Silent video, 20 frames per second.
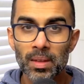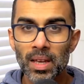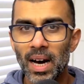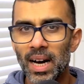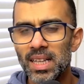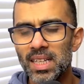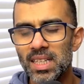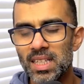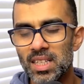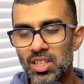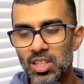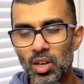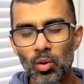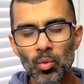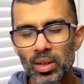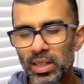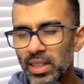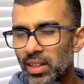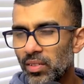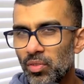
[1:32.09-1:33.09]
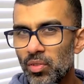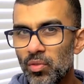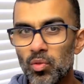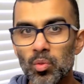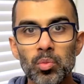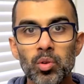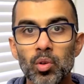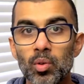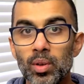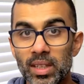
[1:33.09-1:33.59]
And it's totally different
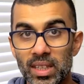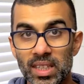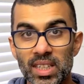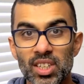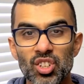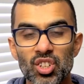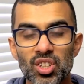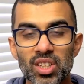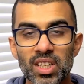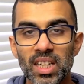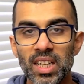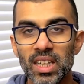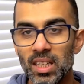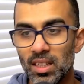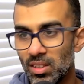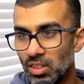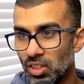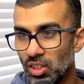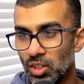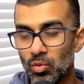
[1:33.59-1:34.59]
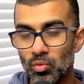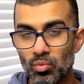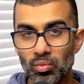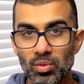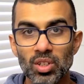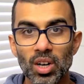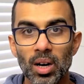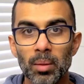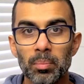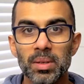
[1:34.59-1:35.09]
from doing it digitally and, you know,
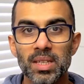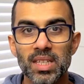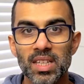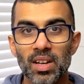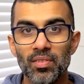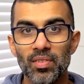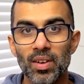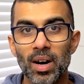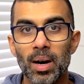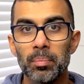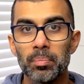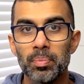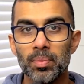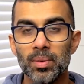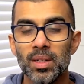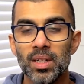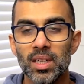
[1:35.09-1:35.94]
typing stuff up.